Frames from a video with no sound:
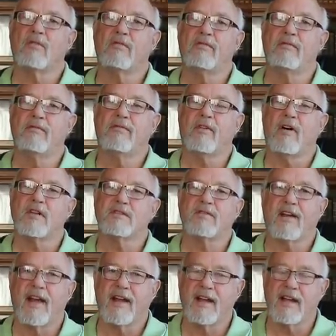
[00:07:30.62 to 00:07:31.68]
false
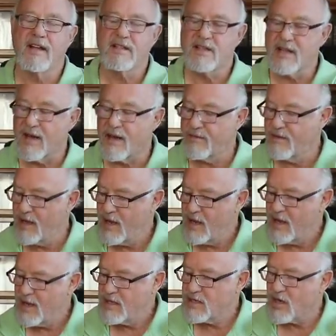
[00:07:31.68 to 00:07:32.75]
flag gun stuff.
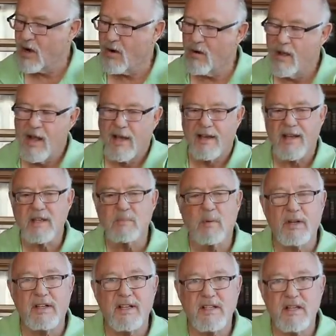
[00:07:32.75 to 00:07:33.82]
So let's
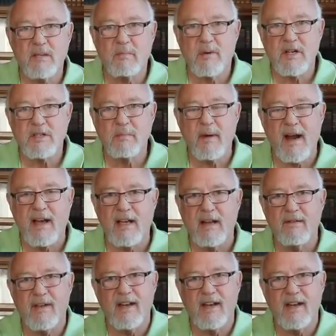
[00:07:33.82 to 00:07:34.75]
put this in perspective.